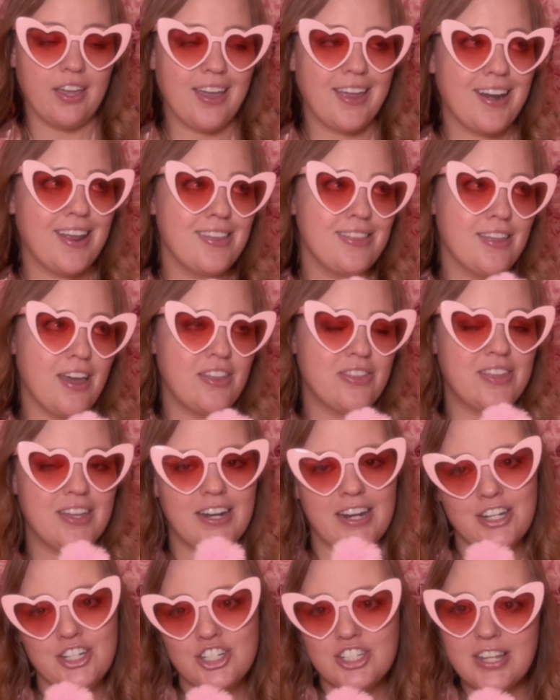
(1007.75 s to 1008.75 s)
and I thought that
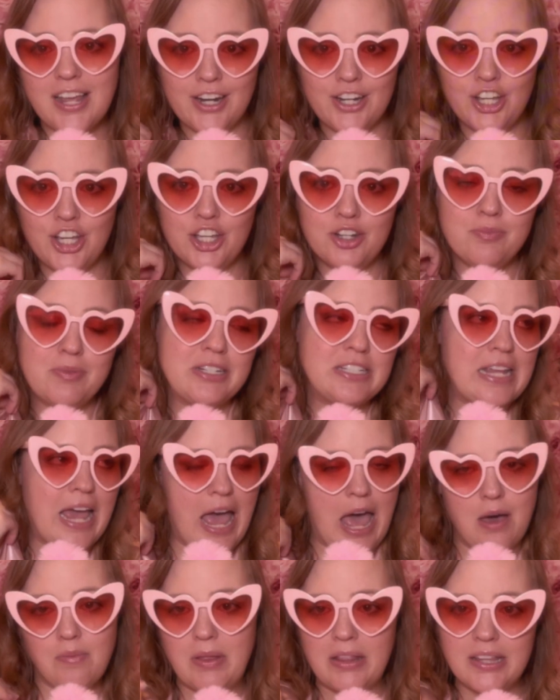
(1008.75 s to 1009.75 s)
I just had a good
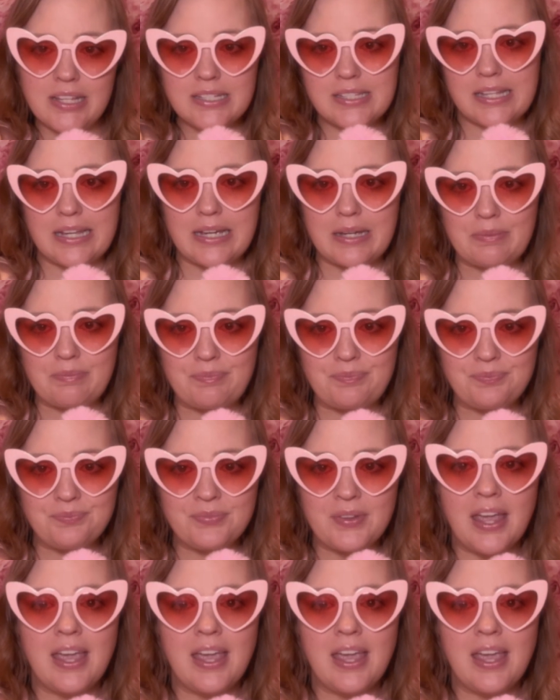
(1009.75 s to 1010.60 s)
metabolism.